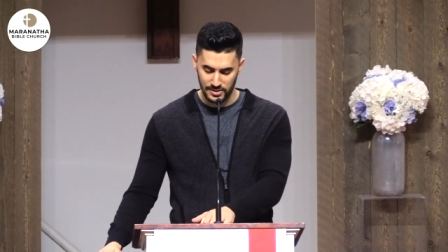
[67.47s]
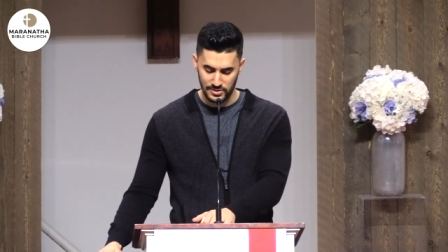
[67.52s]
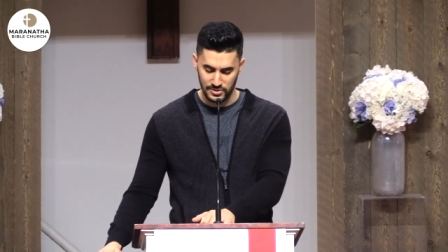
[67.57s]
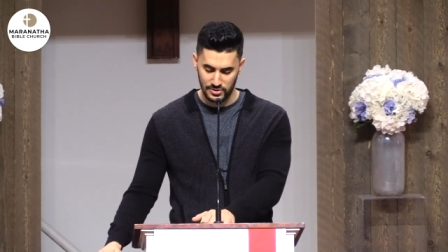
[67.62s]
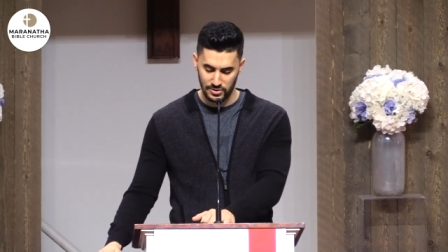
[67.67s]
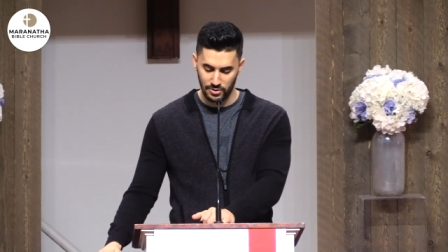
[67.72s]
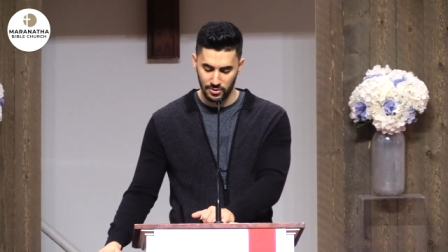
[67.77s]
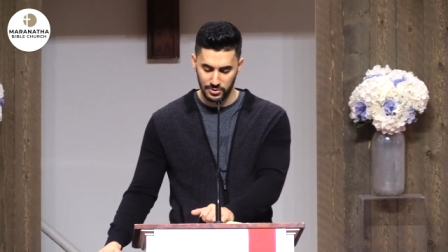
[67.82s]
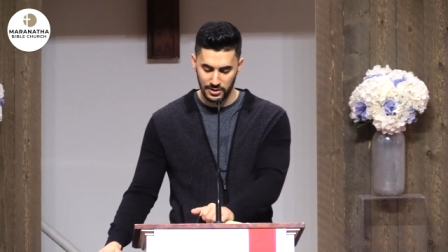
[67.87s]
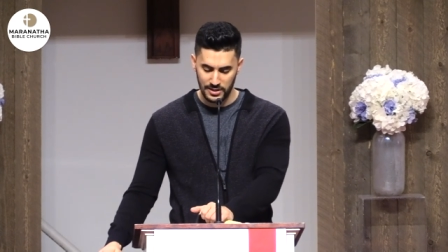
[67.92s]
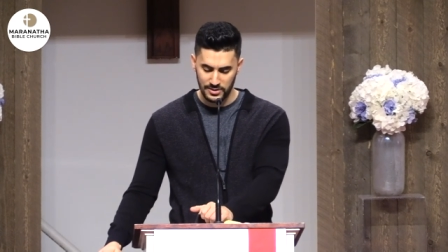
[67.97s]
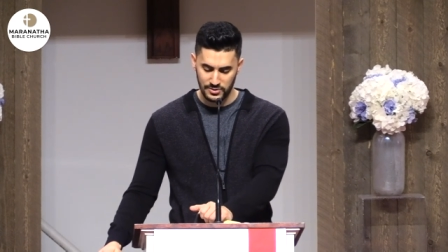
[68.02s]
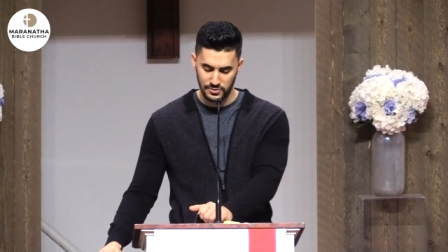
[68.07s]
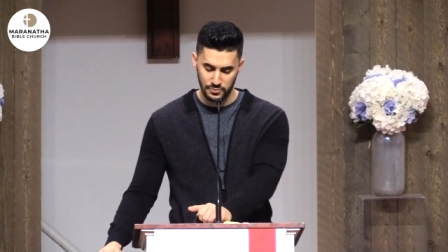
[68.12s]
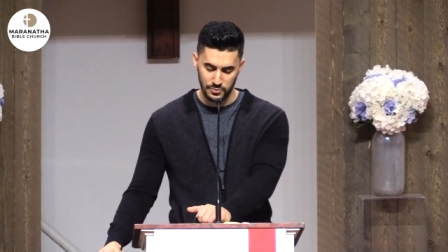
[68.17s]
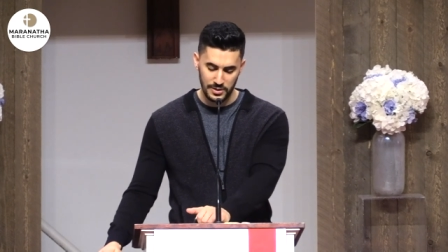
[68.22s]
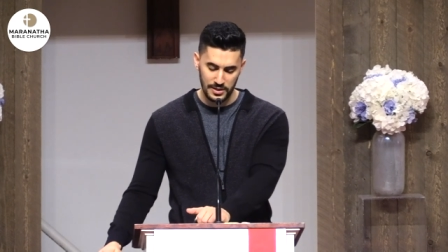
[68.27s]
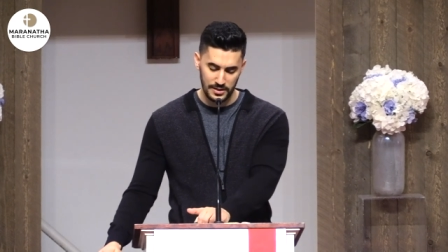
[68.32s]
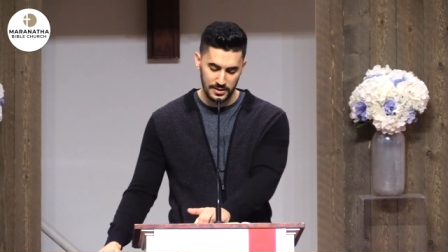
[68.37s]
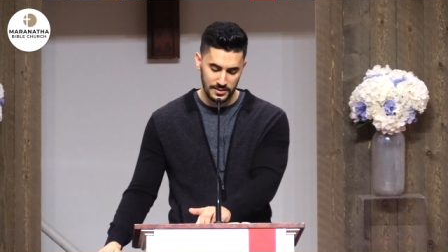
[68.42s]
And so
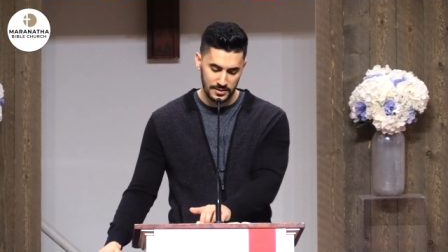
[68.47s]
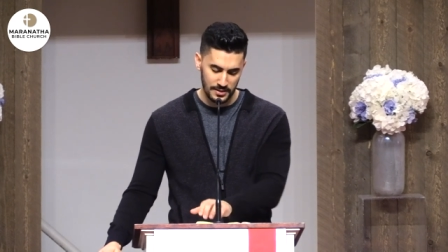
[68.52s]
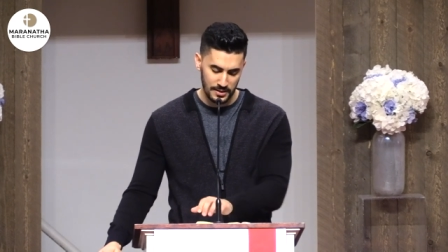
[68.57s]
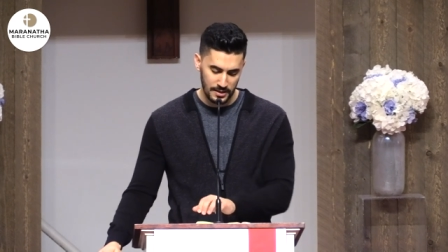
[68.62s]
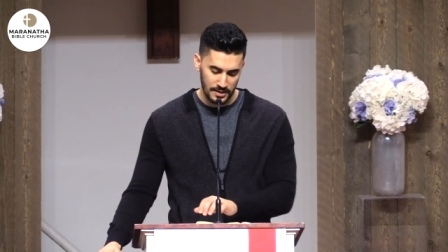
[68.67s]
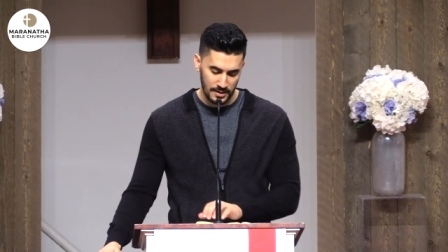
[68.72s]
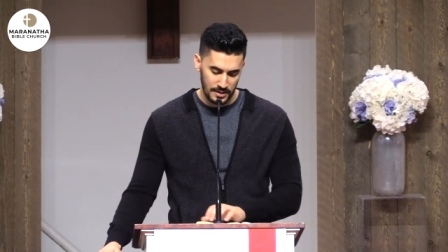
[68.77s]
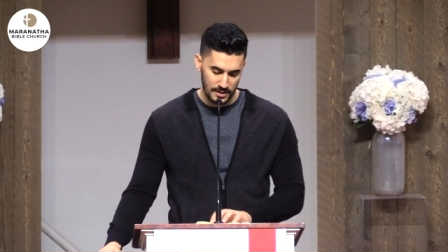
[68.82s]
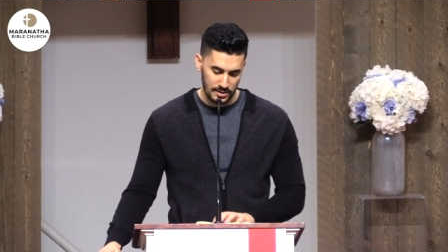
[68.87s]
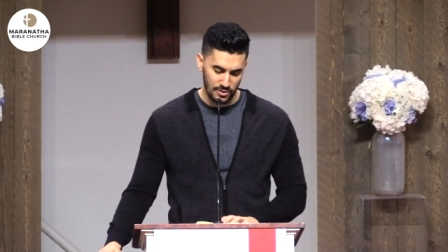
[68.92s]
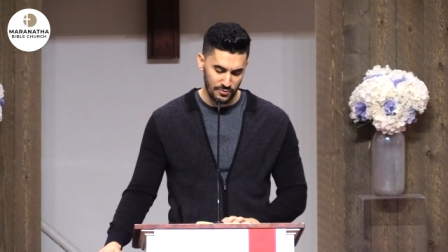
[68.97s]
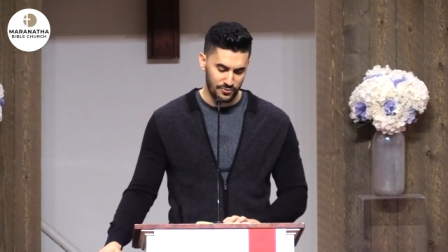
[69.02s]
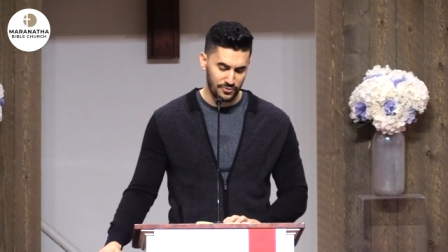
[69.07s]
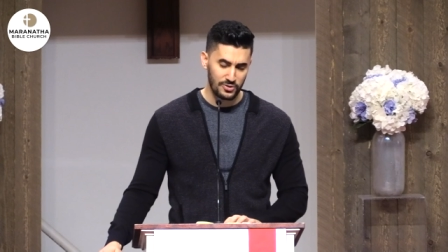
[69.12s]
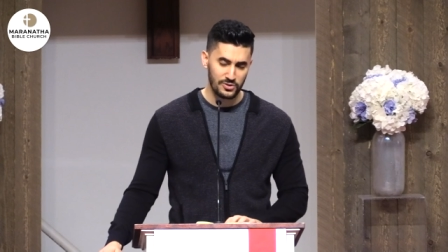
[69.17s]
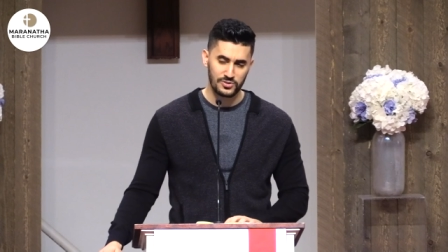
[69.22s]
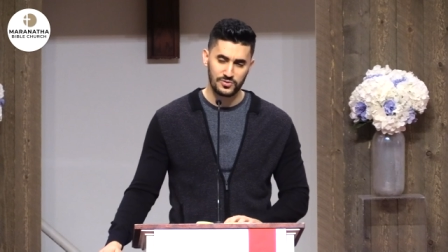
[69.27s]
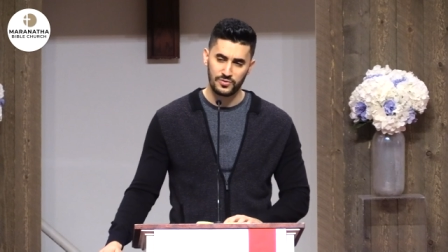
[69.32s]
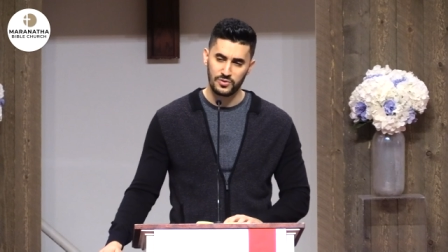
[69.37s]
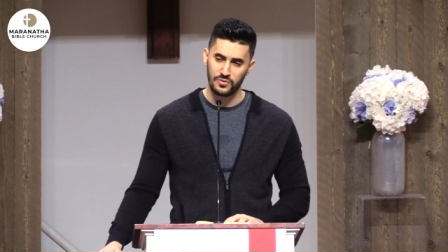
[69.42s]
let's read the
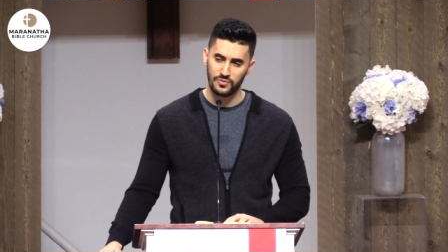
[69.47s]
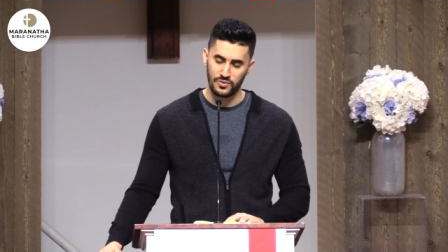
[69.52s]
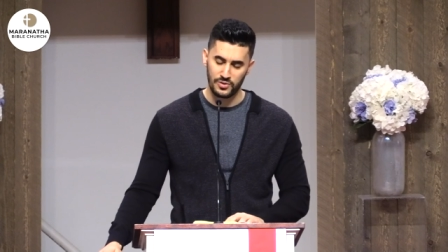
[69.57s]
first few